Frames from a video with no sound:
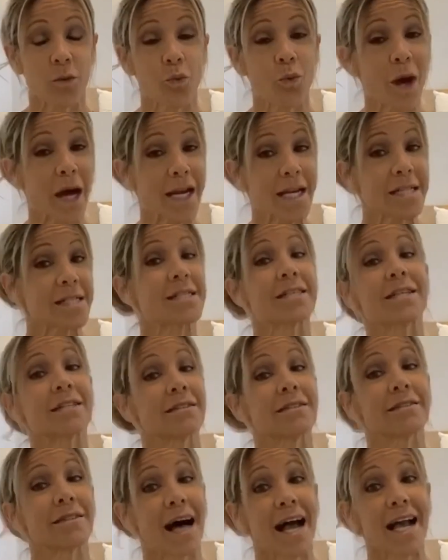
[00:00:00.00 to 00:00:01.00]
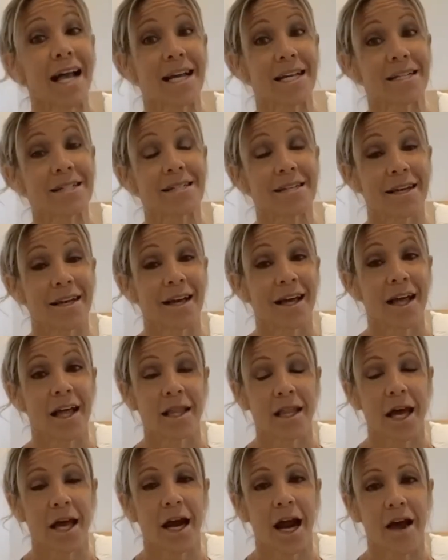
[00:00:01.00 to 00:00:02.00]
What is the light
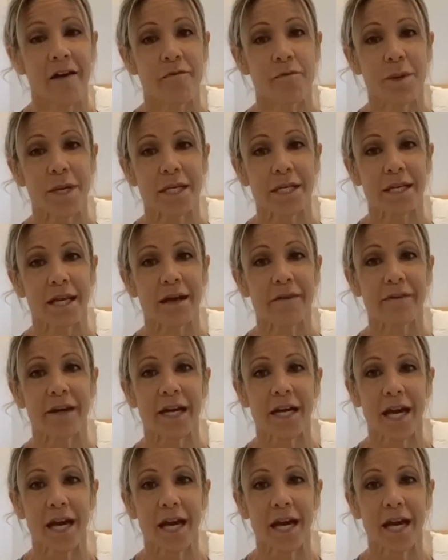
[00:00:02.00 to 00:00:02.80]
that I've been given?